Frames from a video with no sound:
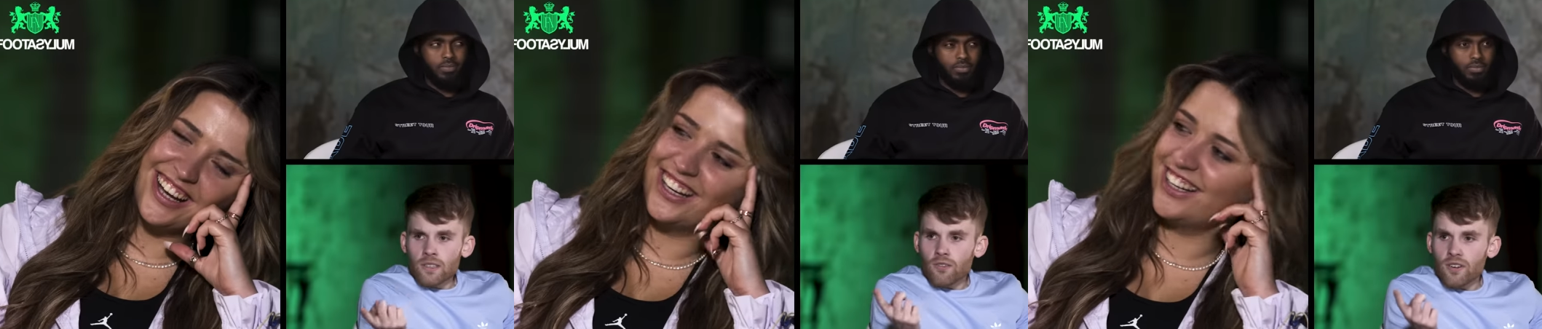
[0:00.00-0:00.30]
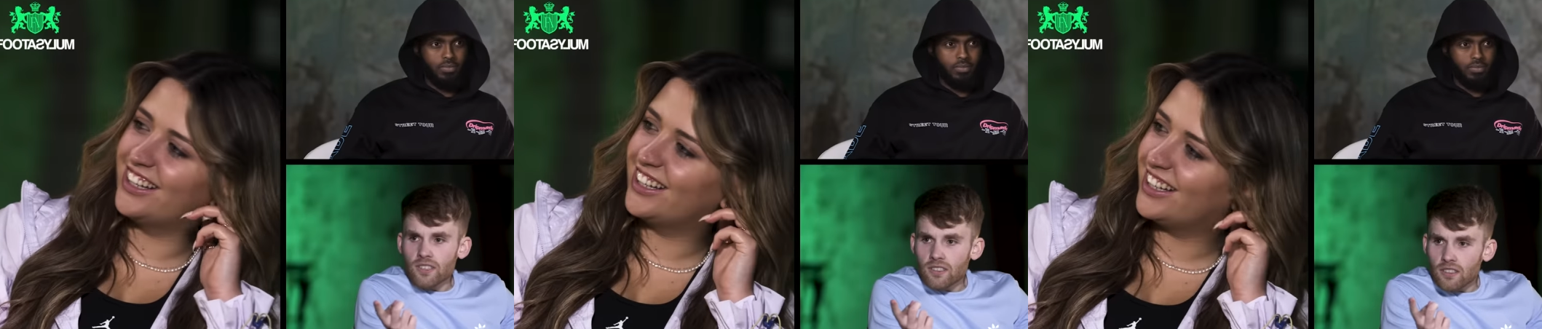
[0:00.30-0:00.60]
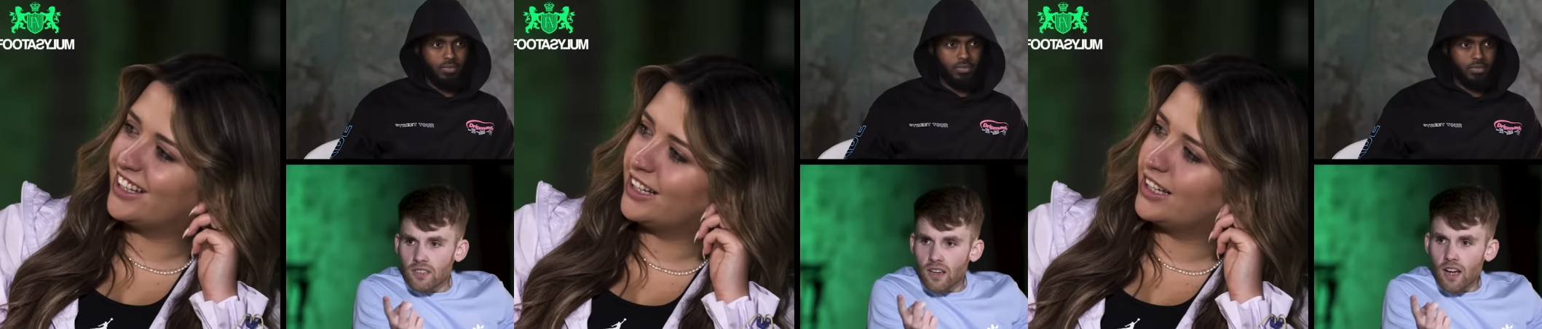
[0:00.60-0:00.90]
Speaker 1: There
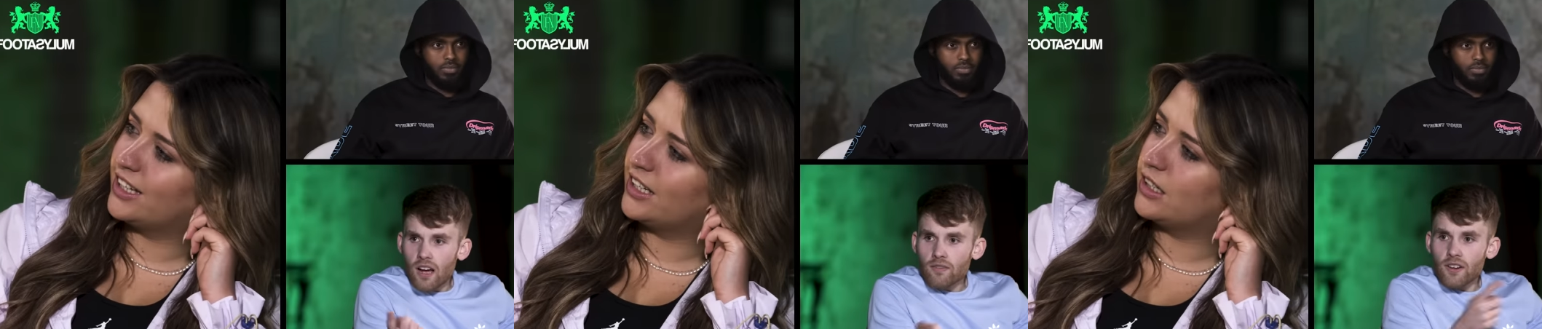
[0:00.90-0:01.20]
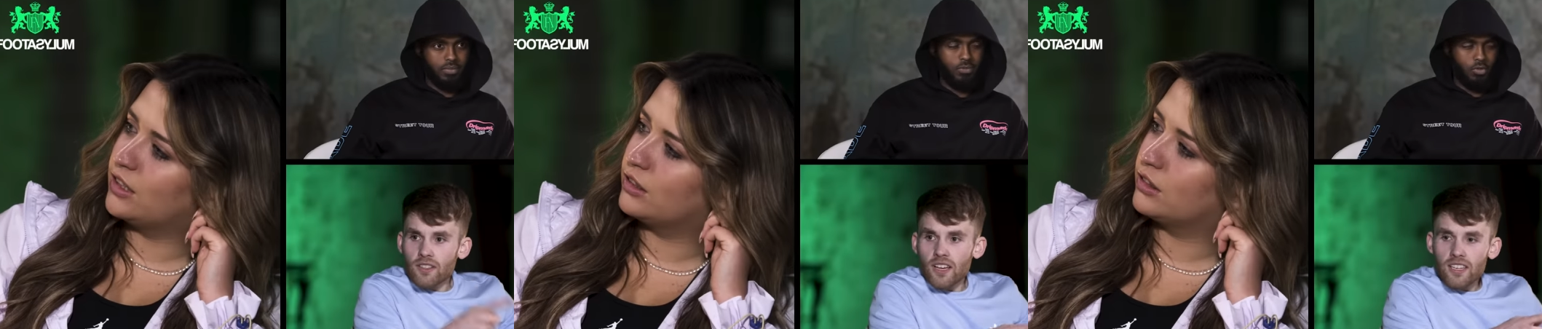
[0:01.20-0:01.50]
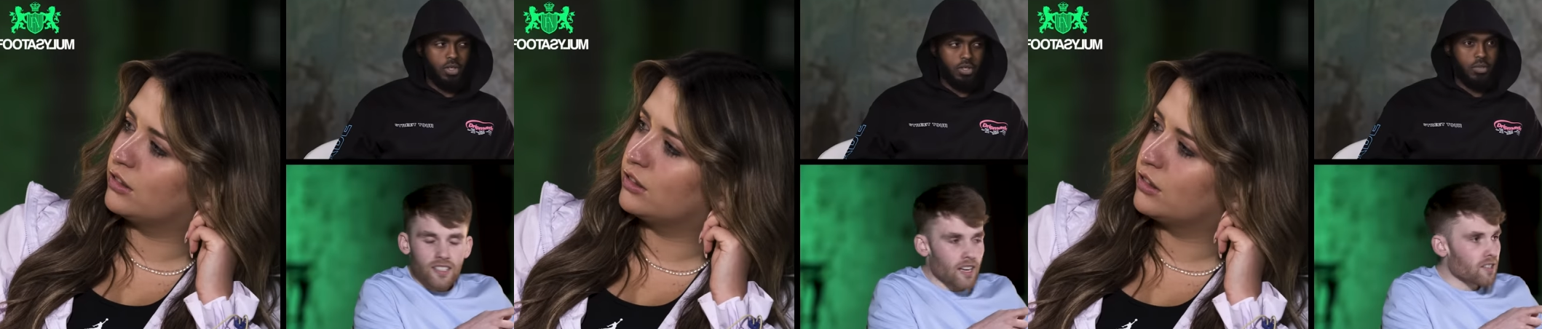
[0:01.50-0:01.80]
is, I've heard that
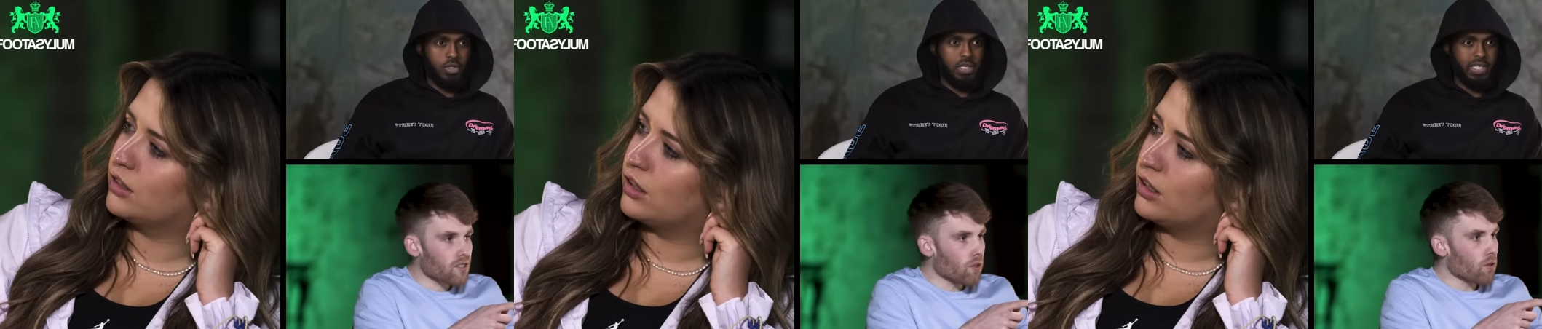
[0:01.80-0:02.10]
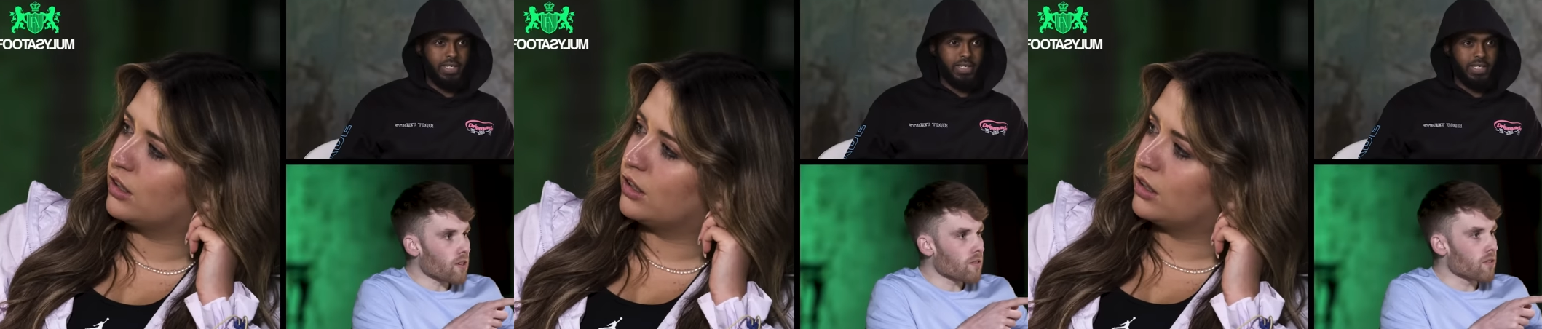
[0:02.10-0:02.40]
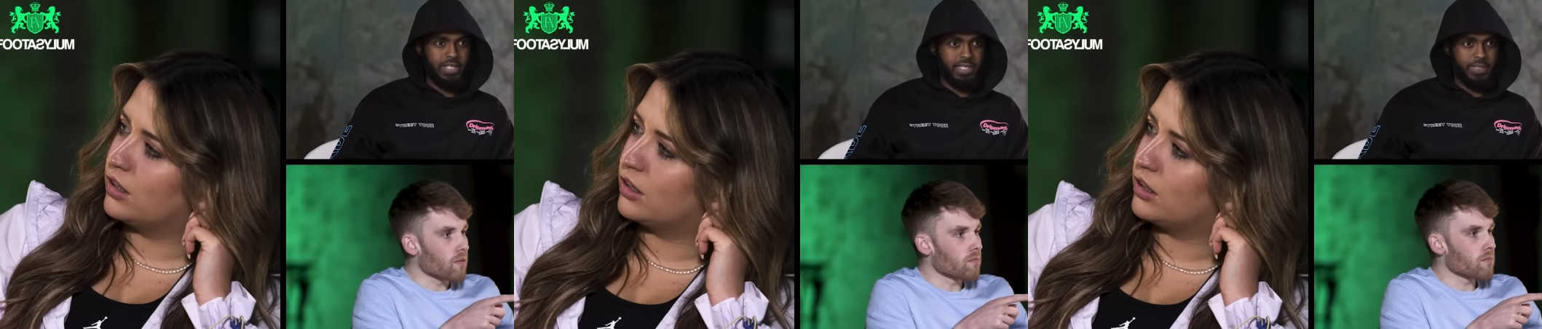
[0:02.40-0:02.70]
exact story
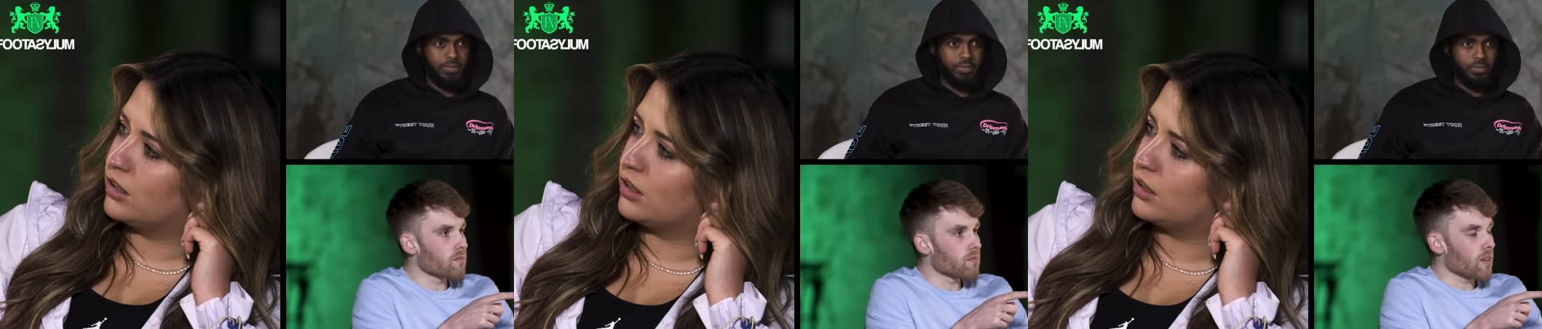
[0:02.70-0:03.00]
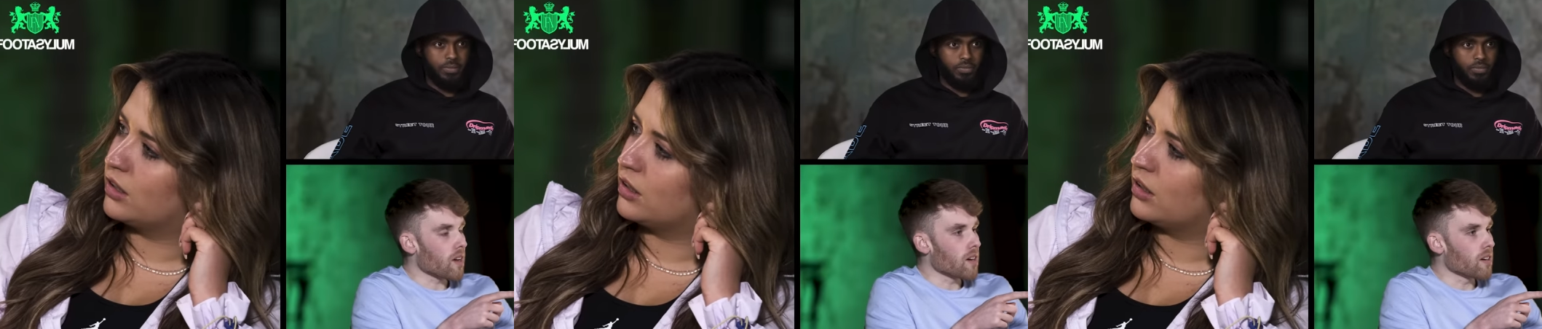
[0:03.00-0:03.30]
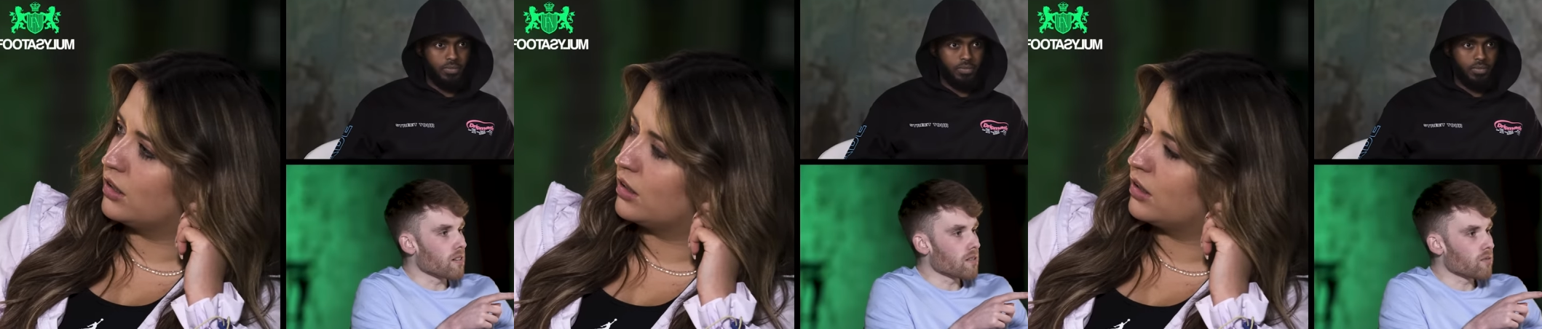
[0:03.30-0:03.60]
from
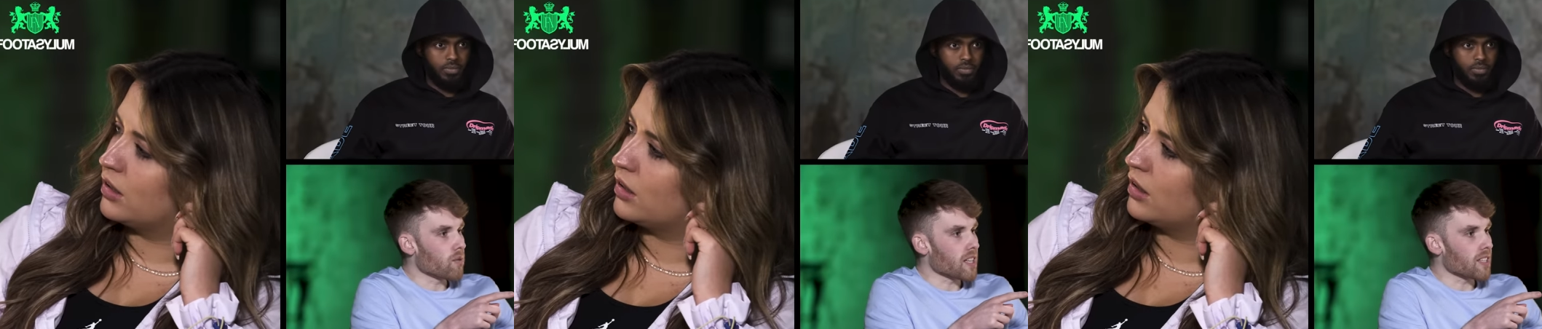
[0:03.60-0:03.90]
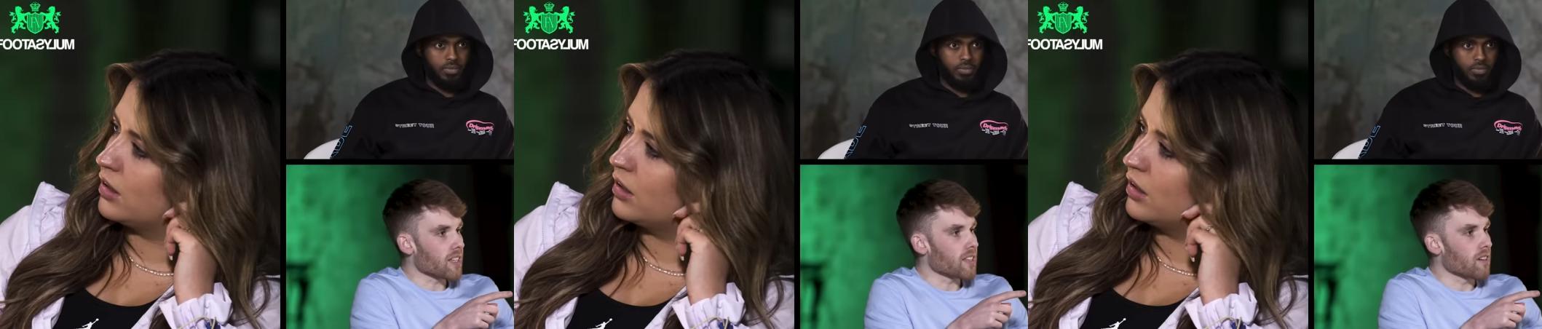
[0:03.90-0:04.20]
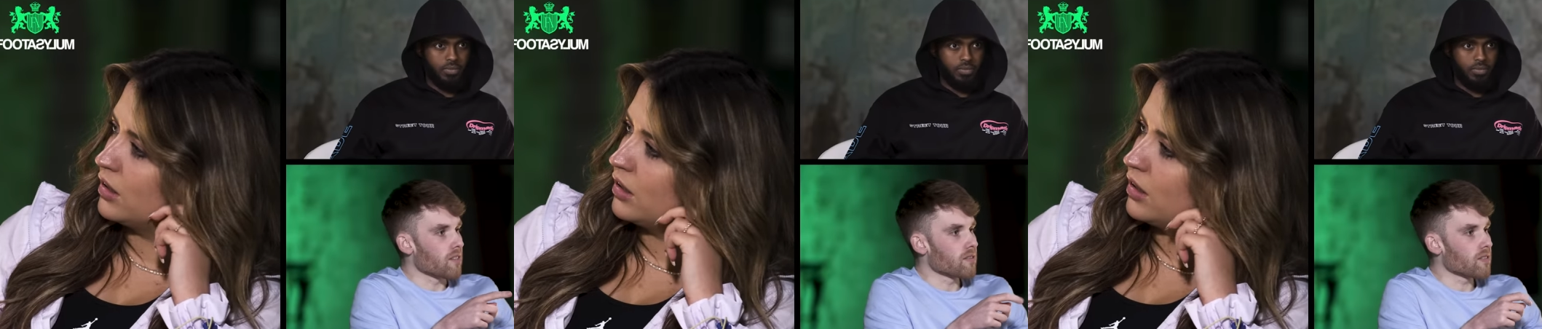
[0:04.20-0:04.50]
uh, Will and E,
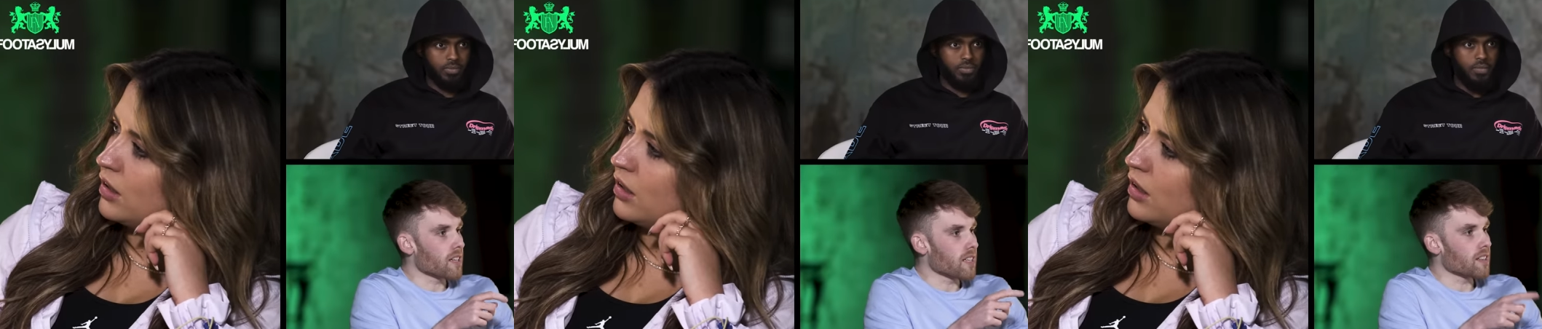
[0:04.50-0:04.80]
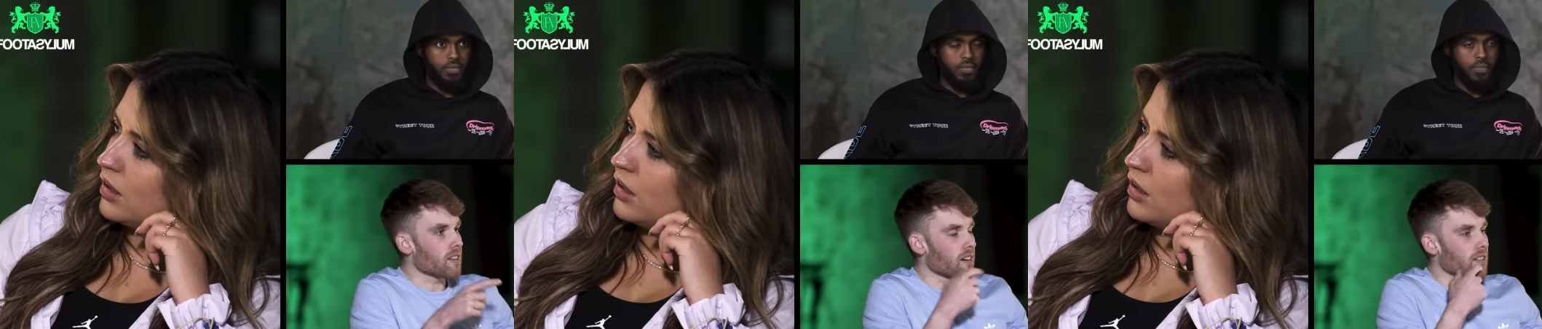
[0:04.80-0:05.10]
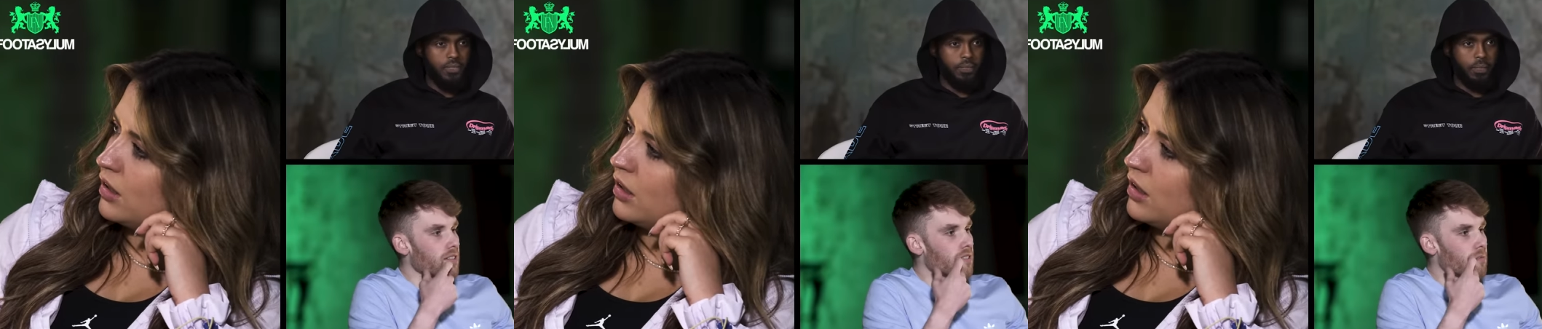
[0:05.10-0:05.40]
though. He did that,